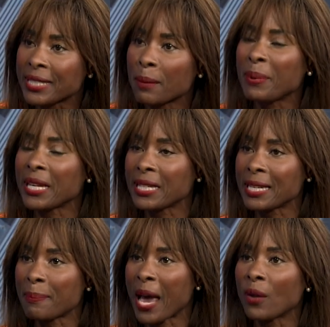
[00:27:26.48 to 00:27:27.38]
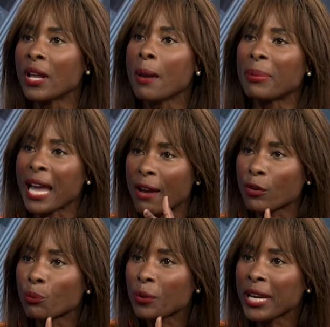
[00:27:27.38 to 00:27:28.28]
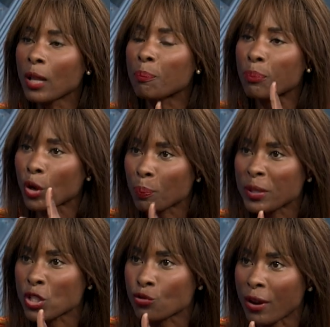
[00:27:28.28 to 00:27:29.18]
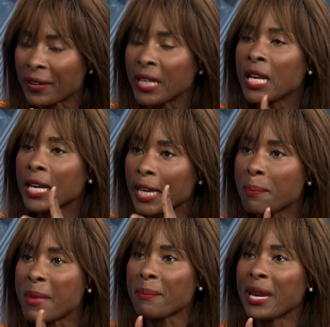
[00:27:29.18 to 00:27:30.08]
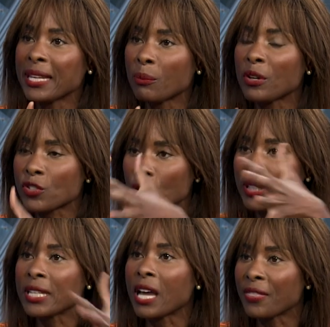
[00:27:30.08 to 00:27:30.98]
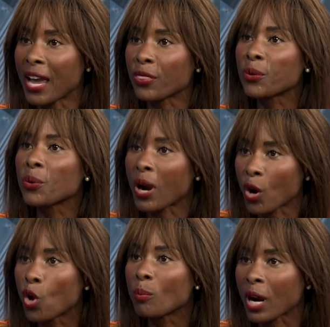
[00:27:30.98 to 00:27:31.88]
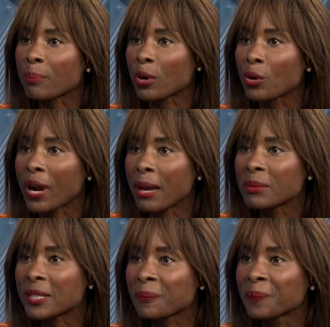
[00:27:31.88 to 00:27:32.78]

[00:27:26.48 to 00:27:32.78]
of dip in and dip out, but have a real purpose-driven commitment, and we've certainly done that through our Hallmark programs.